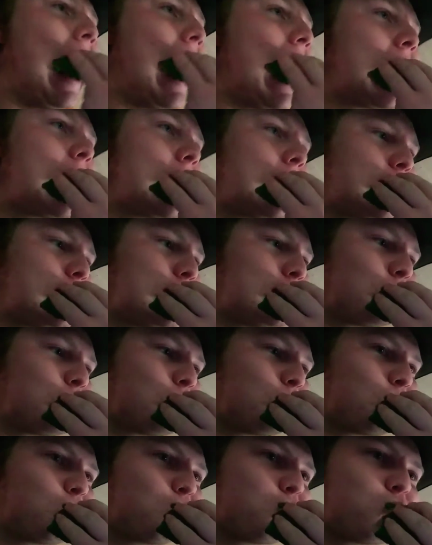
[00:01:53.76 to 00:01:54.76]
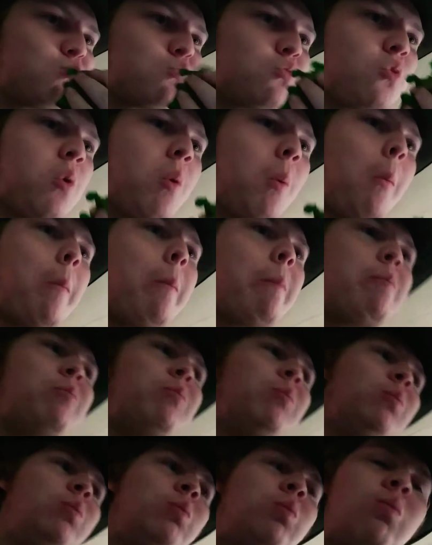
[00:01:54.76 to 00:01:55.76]

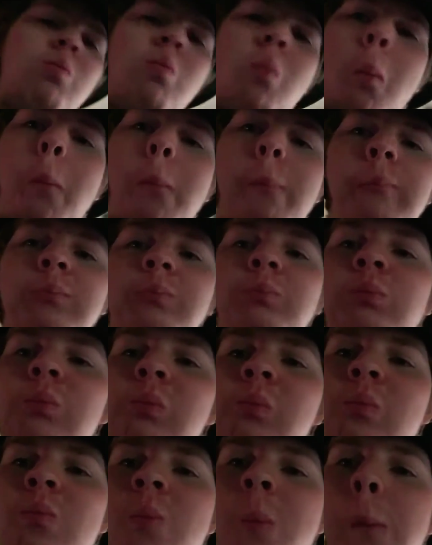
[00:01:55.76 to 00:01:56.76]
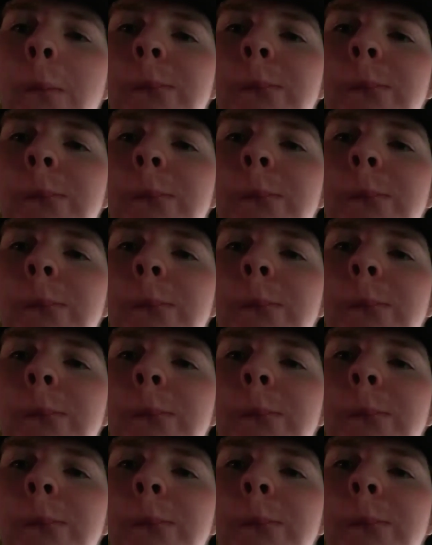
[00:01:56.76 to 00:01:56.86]
(silence)